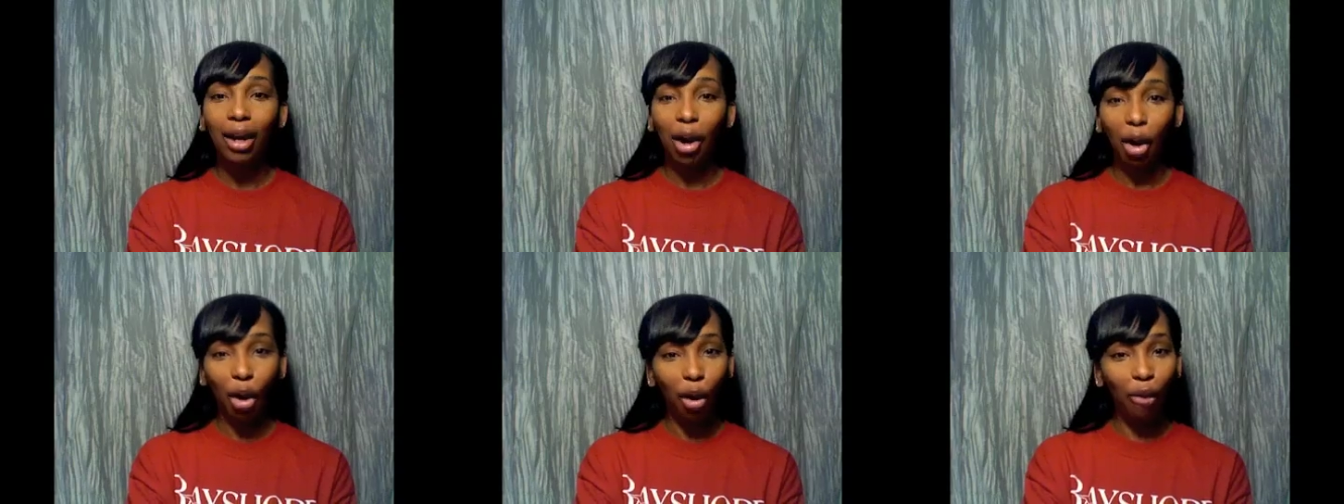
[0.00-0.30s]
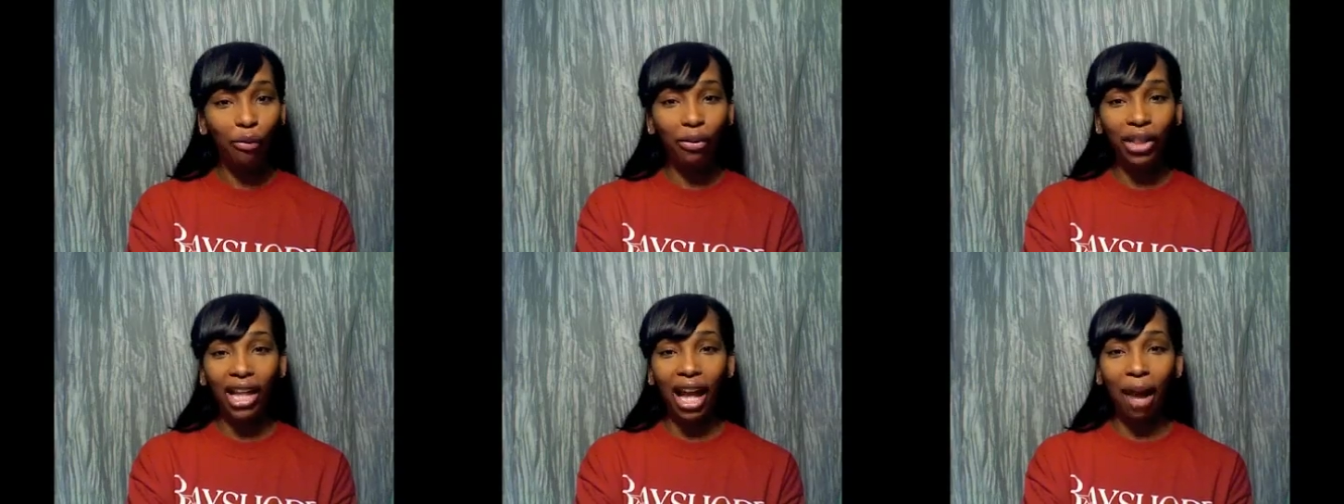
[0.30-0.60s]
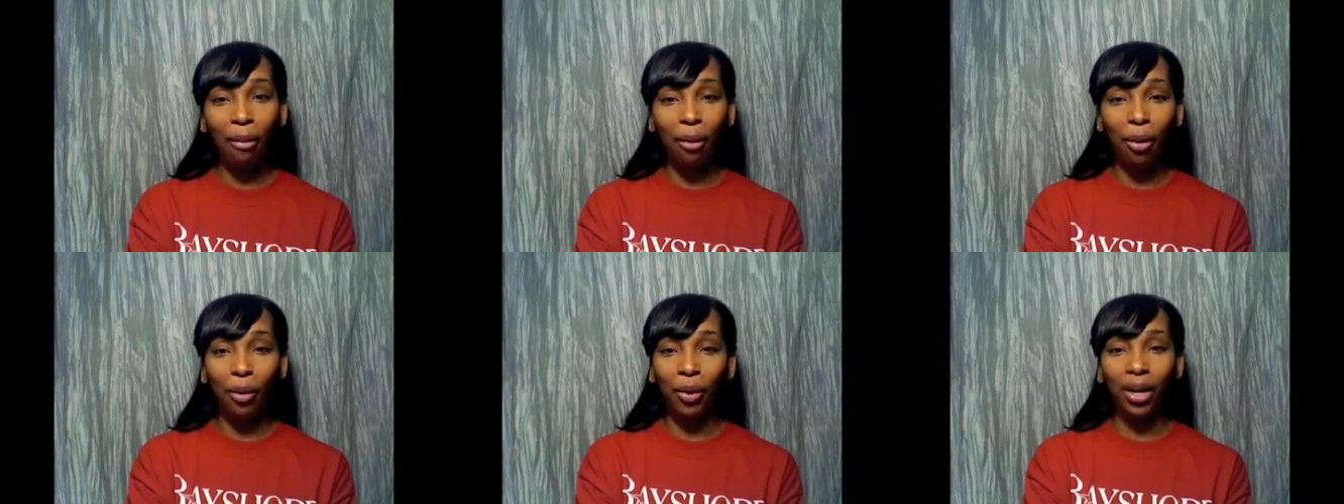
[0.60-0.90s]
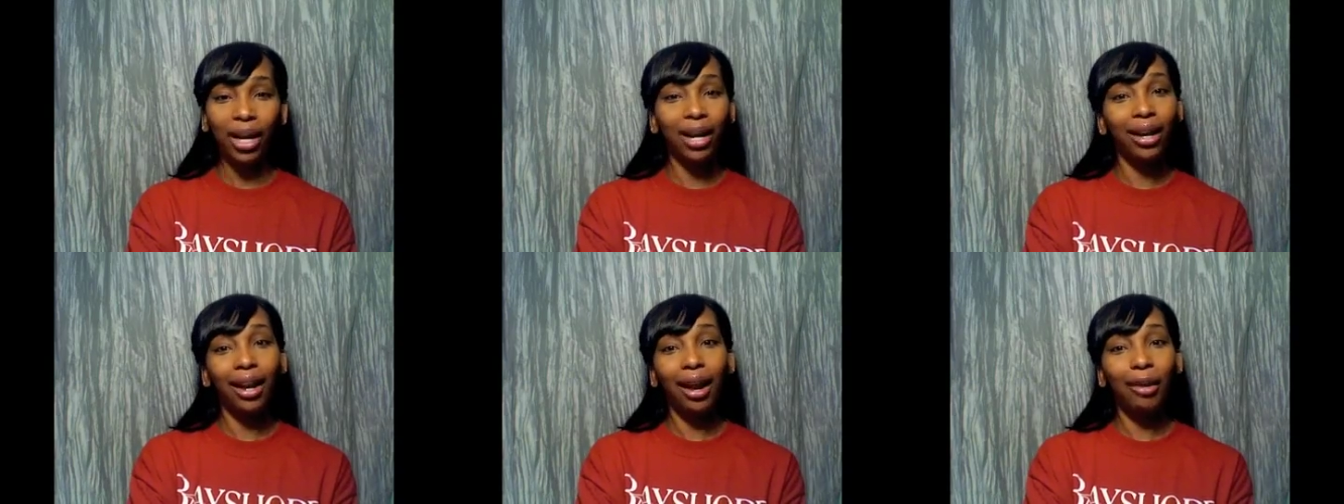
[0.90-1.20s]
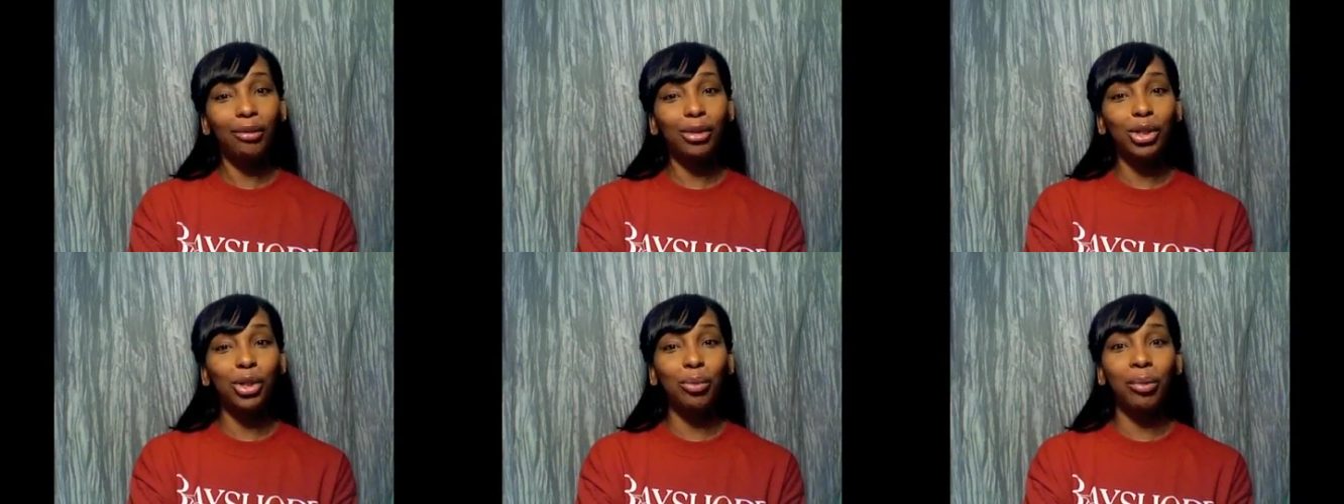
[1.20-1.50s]
hopefully I won't cut
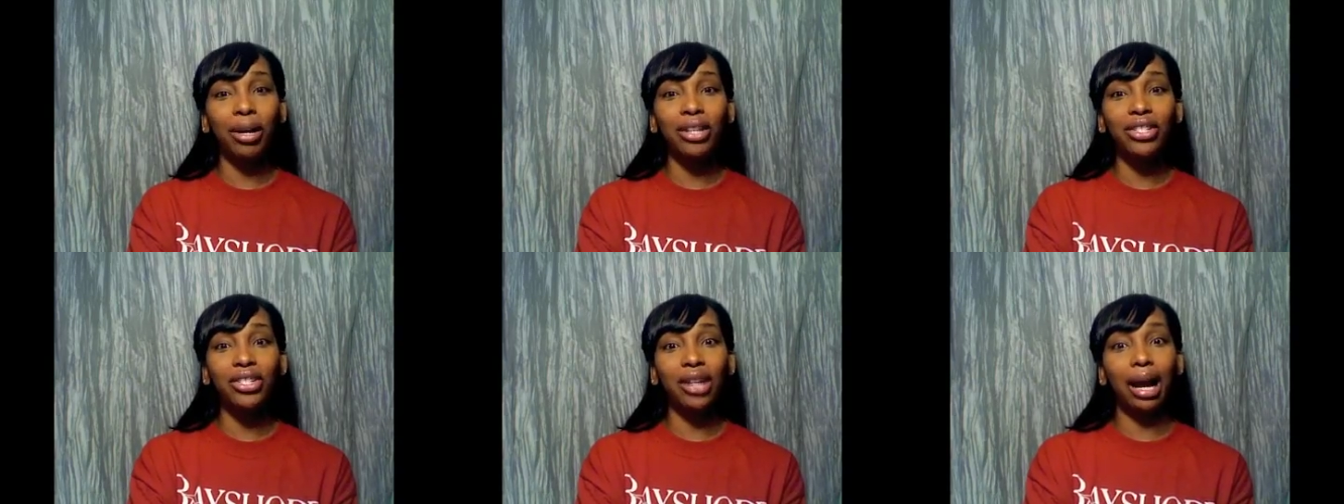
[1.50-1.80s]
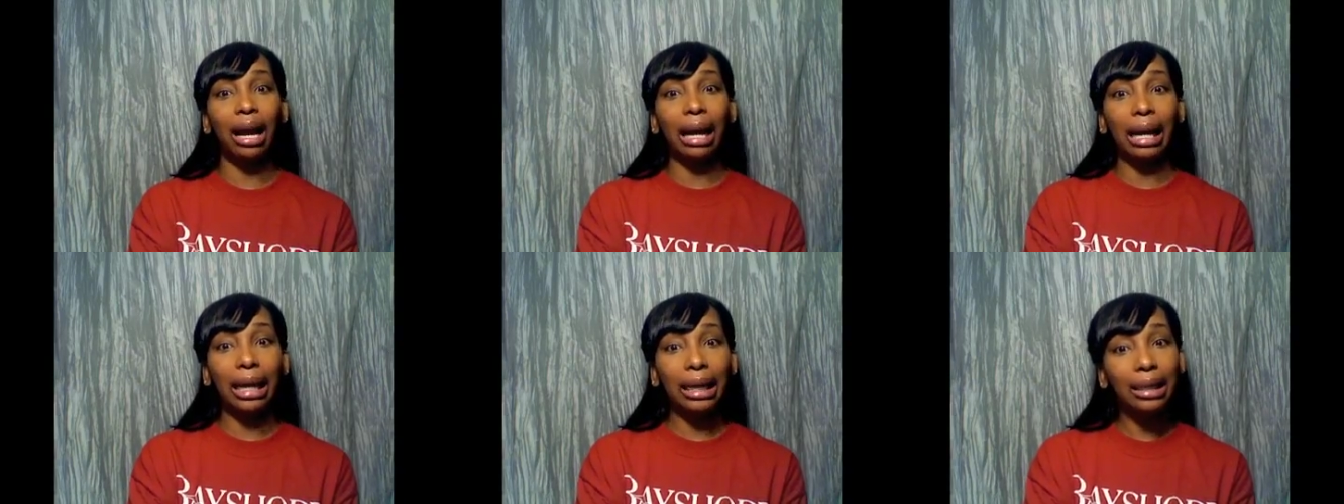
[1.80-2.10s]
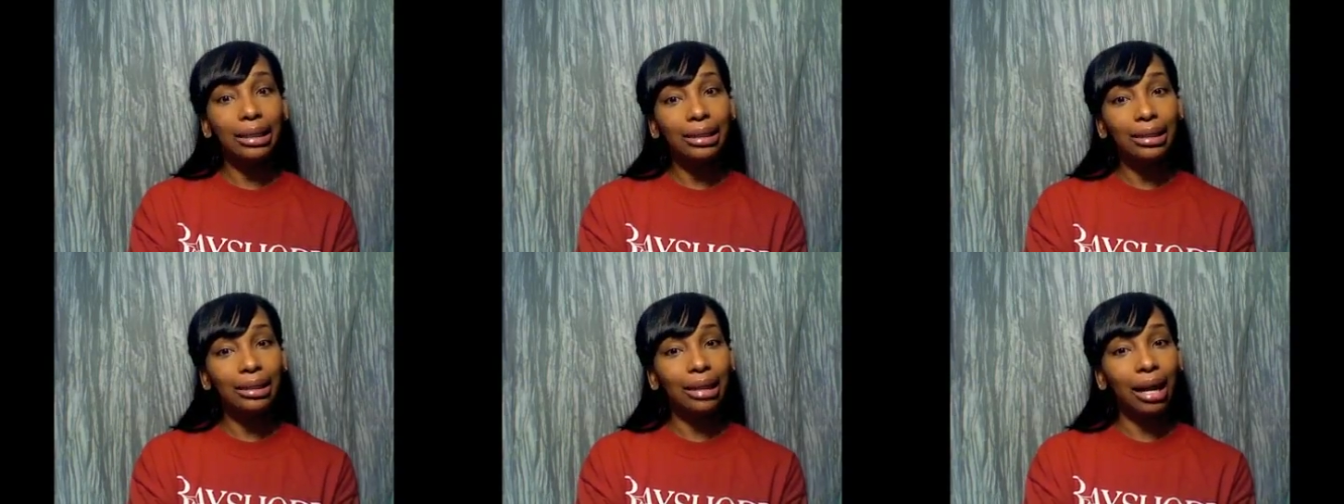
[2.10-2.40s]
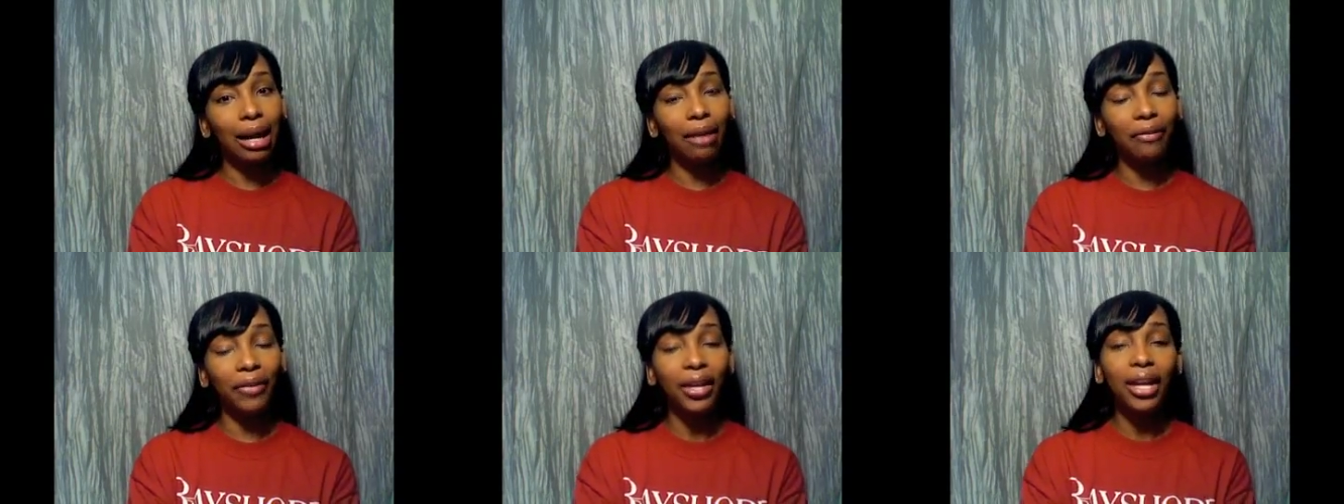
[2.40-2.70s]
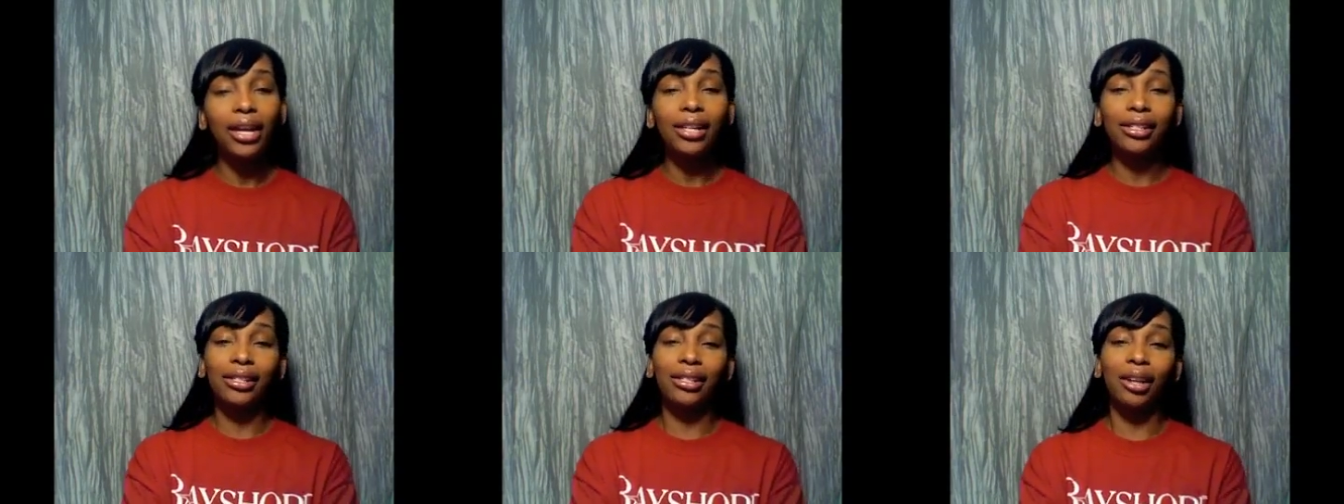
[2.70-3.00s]
out too much good stuff.
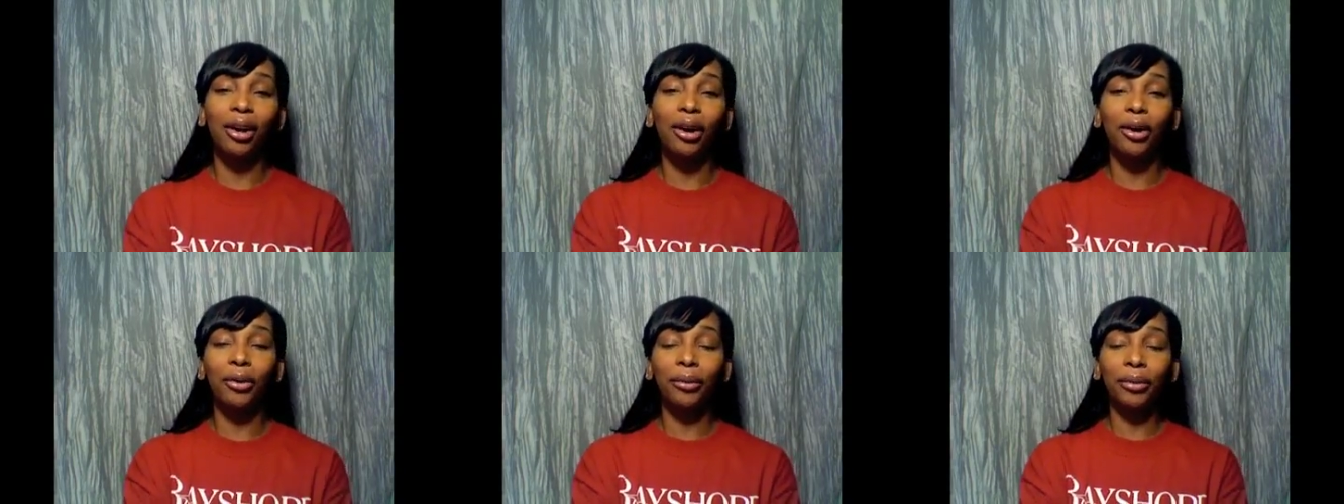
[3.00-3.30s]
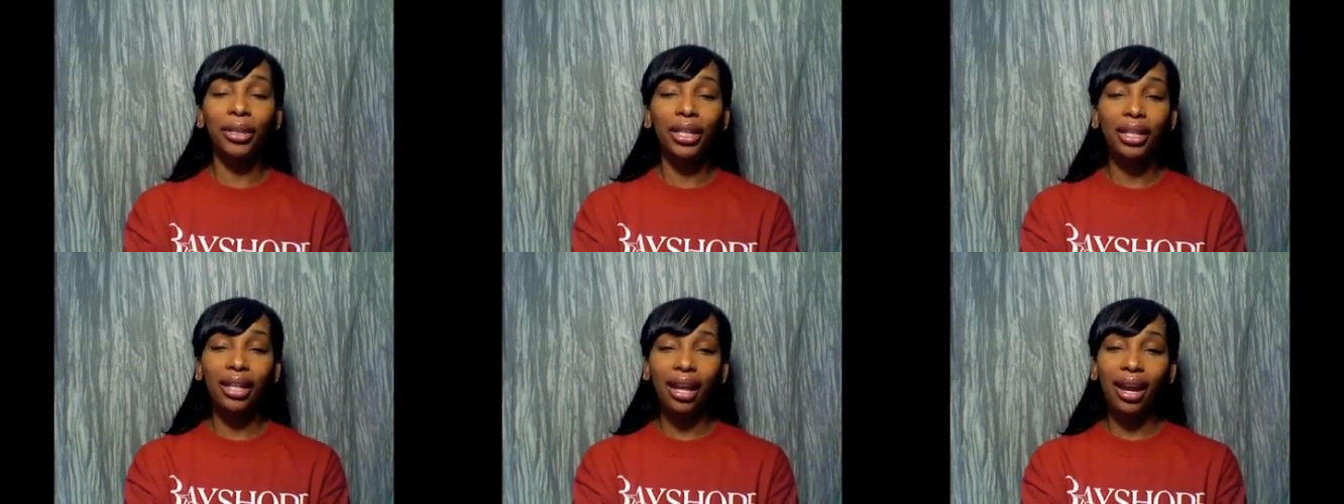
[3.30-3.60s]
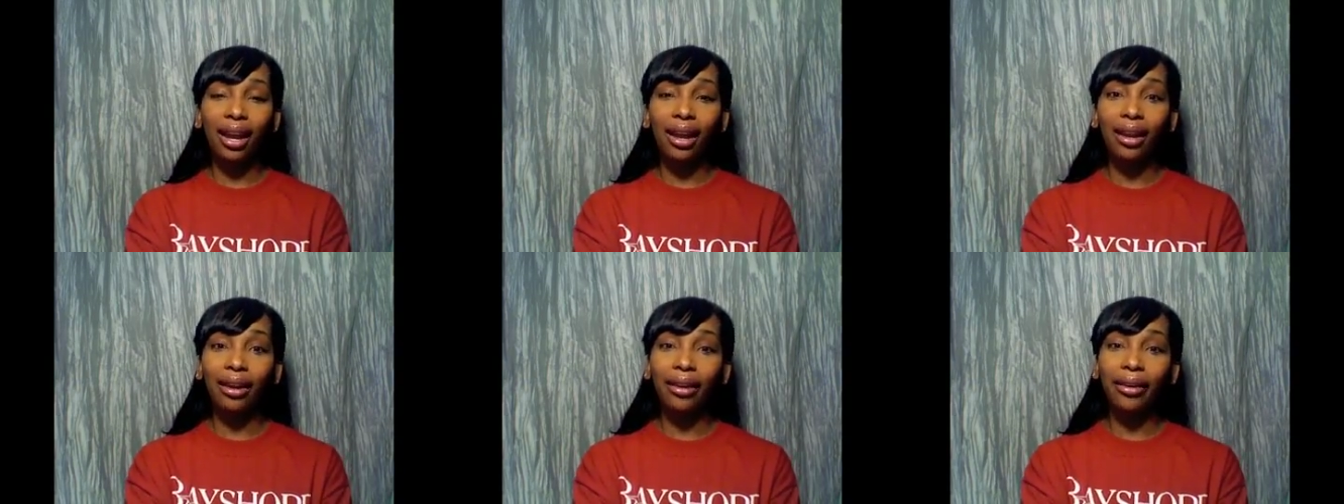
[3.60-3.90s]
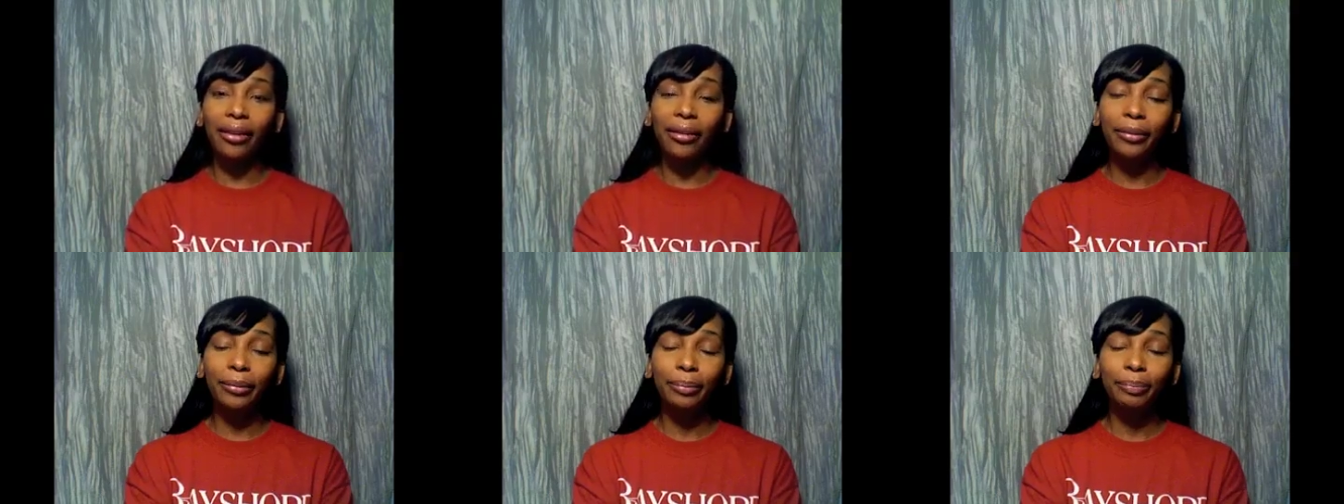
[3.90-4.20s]
So yeah,